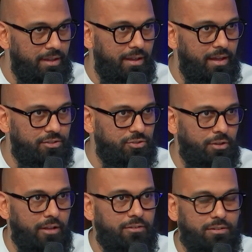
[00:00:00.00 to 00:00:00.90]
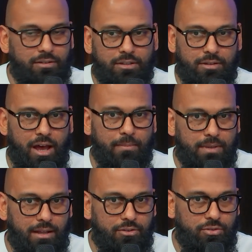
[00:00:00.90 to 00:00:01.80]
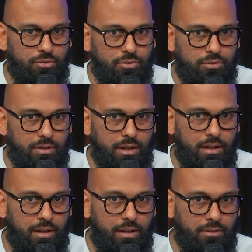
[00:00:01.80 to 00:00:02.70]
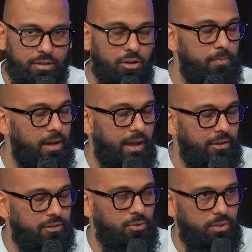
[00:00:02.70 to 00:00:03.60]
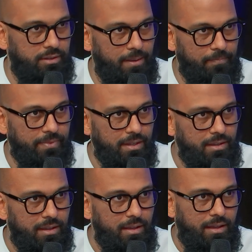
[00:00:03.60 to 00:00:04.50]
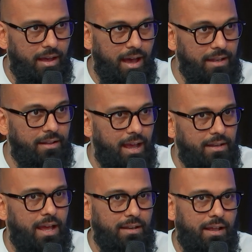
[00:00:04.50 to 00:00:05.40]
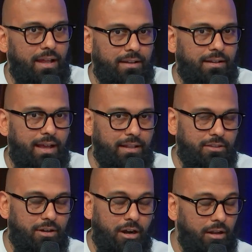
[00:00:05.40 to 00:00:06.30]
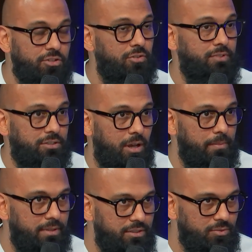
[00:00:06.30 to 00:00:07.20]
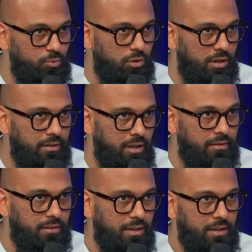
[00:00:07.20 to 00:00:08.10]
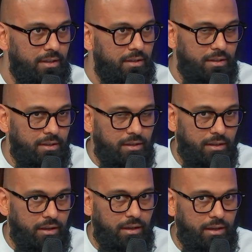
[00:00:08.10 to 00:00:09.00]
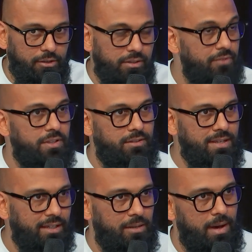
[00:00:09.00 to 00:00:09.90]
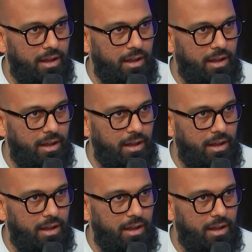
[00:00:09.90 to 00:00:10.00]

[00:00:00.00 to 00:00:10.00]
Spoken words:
It's not the time yet to talk about IoT with them. And there are lots of these companies who are not even thinking about